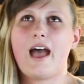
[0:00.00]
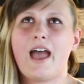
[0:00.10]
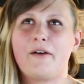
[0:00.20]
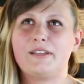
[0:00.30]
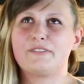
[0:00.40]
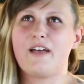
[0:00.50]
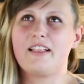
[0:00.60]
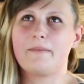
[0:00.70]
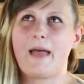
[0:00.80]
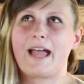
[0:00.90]
I always
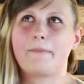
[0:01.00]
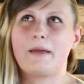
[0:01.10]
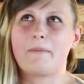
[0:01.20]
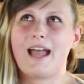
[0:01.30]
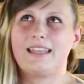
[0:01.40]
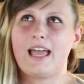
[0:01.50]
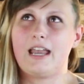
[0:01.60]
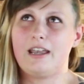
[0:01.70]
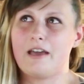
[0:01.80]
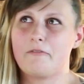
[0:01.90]
felt in the back of my mind that
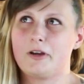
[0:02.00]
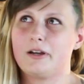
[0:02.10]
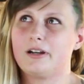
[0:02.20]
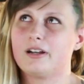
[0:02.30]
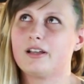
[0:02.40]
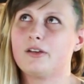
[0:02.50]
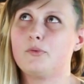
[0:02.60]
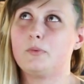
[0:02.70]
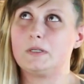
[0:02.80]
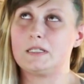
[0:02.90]
I never
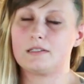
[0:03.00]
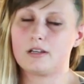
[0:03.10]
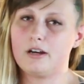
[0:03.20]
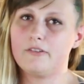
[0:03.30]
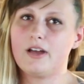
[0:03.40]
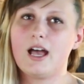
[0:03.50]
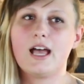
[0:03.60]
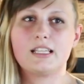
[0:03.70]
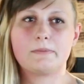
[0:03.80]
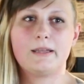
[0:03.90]
would deserve a
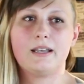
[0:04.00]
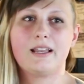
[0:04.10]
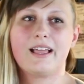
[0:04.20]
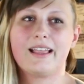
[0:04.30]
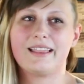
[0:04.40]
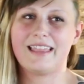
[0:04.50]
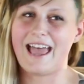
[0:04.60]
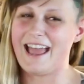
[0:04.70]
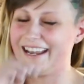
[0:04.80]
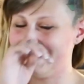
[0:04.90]
husband
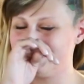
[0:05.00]
that